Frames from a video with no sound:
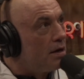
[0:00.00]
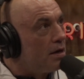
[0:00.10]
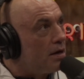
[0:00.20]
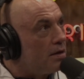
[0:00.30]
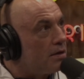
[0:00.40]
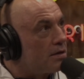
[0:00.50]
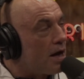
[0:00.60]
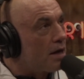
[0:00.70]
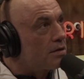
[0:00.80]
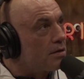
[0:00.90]
And this
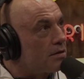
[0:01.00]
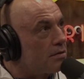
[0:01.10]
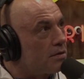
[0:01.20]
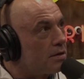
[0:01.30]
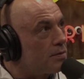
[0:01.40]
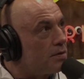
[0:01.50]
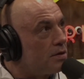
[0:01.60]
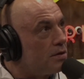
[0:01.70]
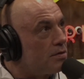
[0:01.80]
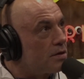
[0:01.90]
doctor just was
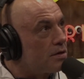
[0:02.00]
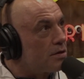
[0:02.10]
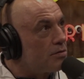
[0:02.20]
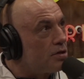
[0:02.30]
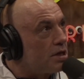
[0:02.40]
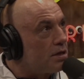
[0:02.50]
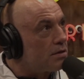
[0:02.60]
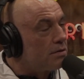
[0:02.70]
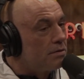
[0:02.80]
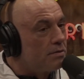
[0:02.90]
using his own
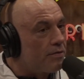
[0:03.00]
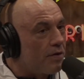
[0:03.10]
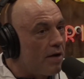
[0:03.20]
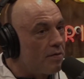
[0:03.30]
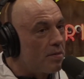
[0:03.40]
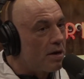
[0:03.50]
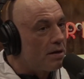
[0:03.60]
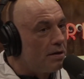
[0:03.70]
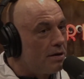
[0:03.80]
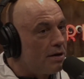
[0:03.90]
jizz for everybody.
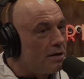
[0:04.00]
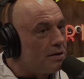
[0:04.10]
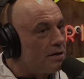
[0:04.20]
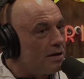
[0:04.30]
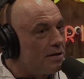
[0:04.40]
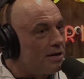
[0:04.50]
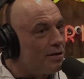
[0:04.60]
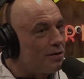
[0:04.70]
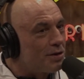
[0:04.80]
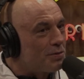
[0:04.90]
And the
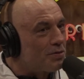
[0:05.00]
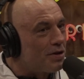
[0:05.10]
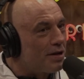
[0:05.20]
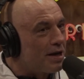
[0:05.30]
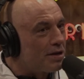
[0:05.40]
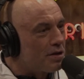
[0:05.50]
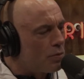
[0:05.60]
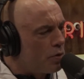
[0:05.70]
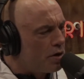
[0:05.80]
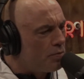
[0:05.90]
nurses were starting to catch on.
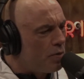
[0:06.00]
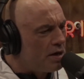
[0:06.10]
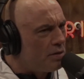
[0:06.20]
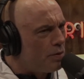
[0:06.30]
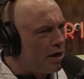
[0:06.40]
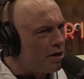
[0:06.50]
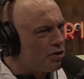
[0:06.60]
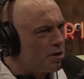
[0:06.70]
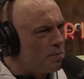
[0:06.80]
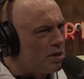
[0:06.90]
When did we get a
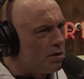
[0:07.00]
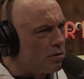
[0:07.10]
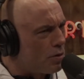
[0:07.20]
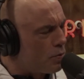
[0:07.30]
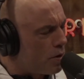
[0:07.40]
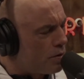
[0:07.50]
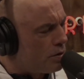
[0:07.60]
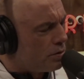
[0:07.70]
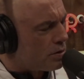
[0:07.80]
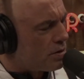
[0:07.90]
shipment in? Don't worry.
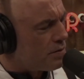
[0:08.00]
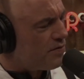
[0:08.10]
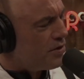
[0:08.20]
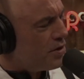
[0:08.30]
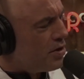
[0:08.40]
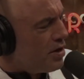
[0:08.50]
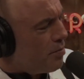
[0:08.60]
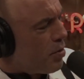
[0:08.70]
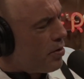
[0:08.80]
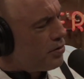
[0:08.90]
This is an
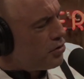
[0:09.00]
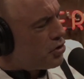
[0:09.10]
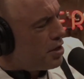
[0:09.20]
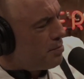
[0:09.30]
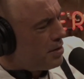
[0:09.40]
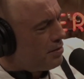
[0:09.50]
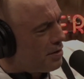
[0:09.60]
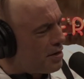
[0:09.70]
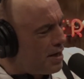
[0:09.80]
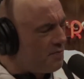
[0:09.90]
important shipment
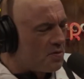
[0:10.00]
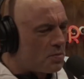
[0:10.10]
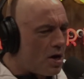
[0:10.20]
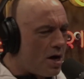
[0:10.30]
that came from God.